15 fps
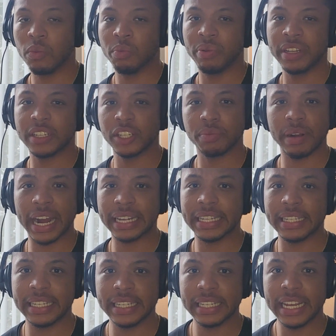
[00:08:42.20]
business
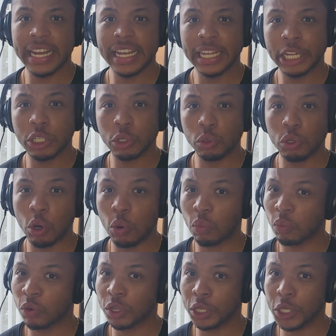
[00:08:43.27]
practices that you don't
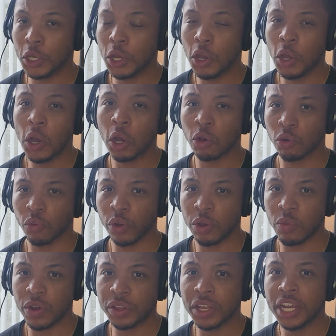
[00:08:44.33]
really agree
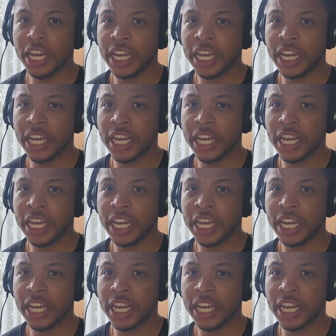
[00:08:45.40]
with.